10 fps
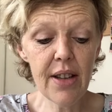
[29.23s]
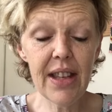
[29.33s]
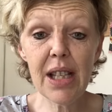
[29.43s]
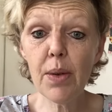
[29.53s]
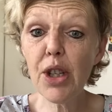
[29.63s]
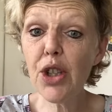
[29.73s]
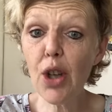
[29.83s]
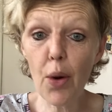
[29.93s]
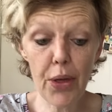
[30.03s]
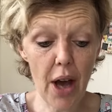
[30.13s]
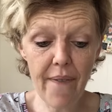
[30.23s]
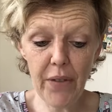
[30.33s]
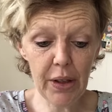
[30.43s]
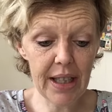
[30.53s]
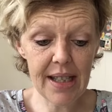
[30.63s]
This was so
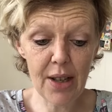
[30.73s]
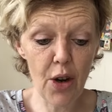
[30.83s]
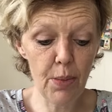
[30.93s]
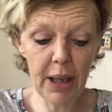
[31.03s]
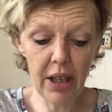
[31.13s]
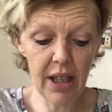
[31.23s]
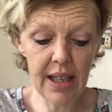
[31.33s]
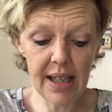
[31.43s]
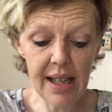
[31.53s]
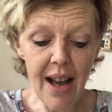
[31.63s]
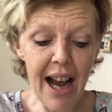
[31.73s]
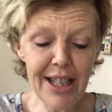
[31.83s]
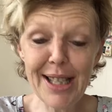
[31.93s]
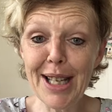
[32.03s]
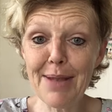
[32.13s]
thoughtful, Lisa. Oh my goodness. I
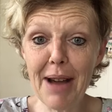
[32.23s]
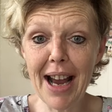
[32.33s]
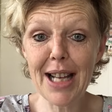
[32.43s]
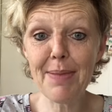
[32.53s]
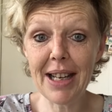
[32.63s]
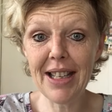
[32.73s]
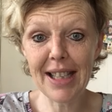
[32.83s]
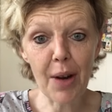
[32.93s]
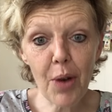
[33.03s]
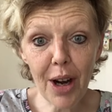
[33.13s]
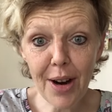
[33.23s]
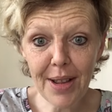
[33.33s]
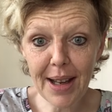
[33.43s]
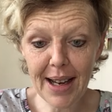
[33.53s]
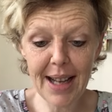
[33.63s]
just said to my husband, he's like, what are
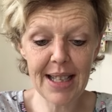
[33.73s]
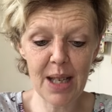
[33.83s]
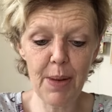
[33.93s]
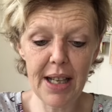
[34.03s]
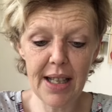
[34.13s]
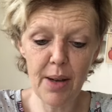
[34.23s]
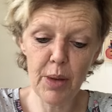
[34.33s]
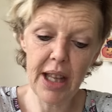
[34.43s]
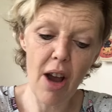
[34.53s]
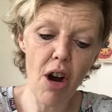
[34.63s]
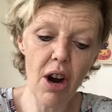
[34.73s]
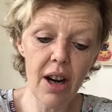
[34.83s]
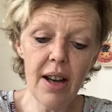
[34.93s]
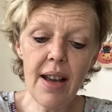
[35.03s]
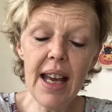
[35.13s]
they? And I had to explain to him what they
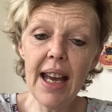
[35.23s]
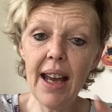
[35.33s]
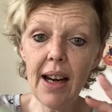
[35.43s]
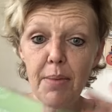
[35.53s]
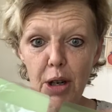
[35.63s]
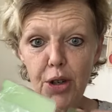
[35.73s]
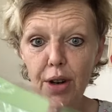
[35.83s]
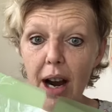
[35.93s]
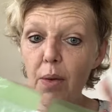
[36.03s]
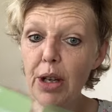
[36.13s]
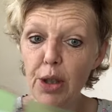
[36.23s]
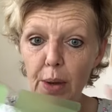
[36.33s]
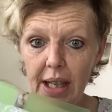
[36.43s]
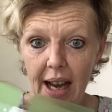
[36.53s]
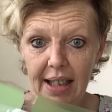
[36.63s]
are. And I'm not sure how we do
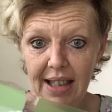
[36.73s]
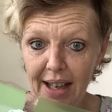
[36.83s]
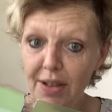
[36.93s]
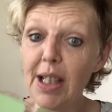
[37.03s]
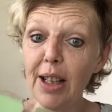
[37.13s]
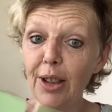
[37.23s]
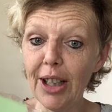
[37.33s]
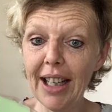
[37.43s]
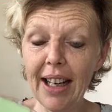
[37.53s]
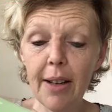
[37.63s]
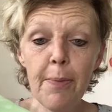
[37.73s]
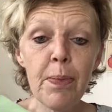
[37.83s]
it yet. I have to take a look at it.